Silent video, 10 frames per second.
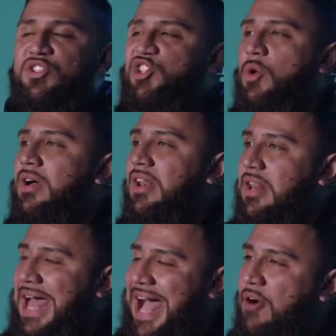Don't
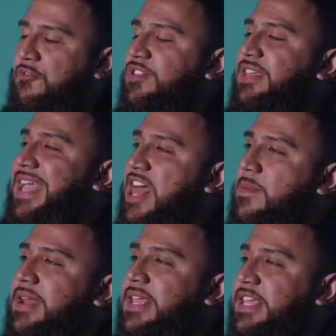allow for the
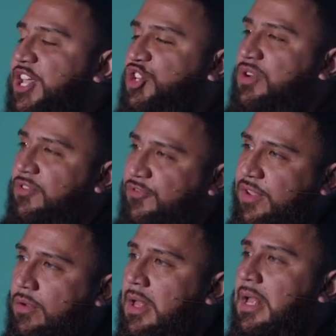enemy to get you to
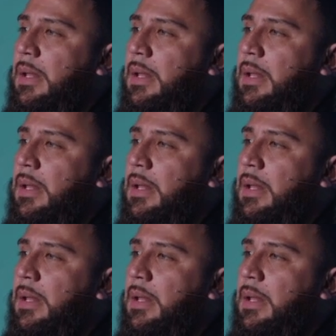feel